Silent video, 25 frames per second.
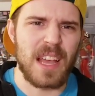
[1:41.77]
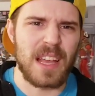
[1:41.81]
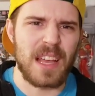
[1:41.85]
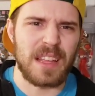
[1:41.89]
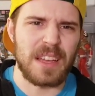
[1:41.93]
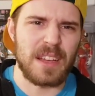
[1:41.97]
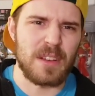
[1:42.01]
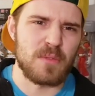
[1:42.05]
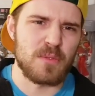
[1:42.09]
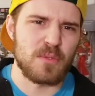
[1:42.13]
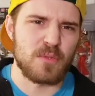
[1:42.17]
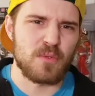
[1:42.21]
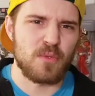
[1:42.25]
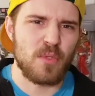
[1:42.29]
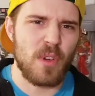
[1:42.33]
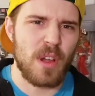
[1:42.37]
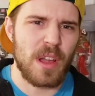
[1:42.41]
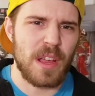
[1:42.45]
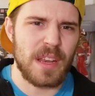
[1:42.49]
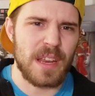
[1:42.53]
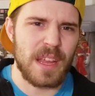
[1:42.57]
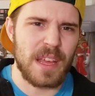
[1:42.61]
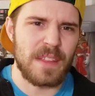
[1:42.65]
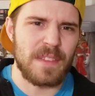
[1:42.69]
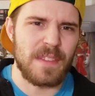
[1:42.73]
Like, it was
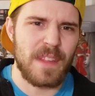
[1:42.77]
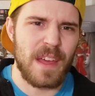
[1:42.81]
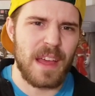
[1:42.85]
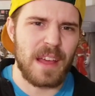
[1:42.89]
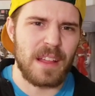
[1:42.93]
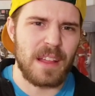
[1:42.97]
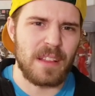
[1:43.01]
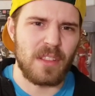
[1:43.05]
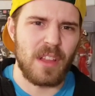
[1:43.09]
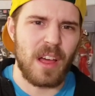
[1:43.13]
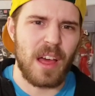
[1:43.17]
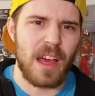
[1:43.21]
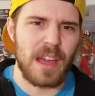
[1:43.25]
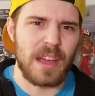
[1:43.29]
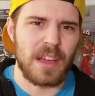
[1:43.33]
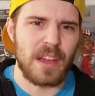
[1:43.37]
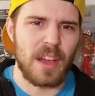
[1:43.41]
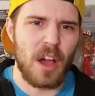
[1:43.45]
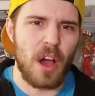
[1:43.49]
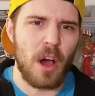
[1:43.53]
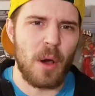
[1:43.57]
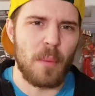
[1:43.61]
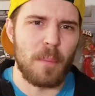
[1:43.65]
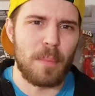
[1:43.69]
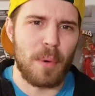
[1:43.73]
right in that
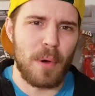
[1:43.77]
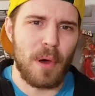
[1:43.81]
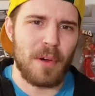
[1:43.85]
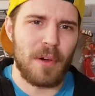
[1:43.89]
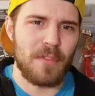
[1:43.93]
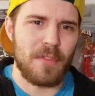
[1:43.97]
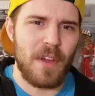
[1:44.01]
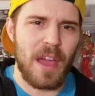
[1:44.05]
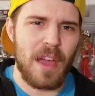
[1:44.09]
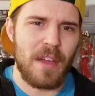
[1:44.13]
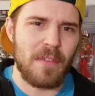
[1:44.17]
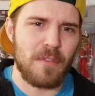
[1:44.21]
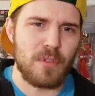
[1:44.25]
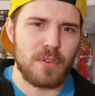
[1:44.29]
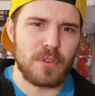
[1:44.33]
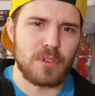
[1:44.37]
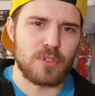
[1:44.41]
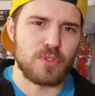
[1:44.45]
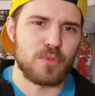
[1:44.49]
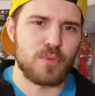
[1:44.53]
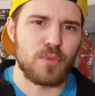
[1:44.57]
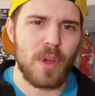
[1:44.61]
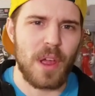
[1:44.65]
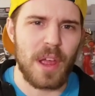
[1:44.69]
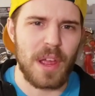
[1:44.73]
like above
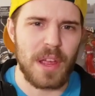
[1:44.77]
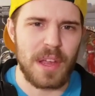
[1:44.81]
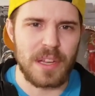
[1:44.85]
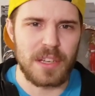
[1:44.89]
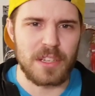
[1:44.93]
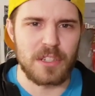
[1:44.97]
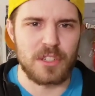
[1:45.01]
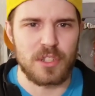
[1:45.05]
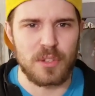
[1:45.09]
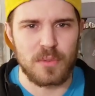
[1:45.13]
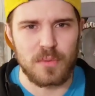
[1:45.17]
average range.